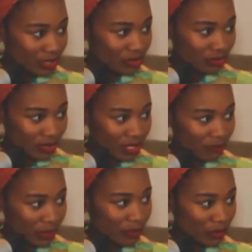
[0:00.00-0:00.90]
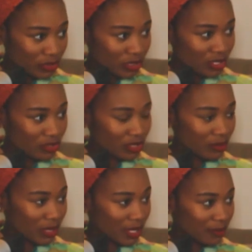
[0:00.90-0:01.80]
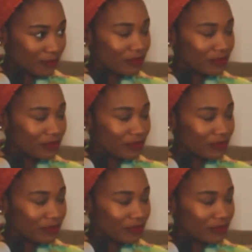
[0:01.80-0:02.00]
Did you really buy what you said you're going to buy?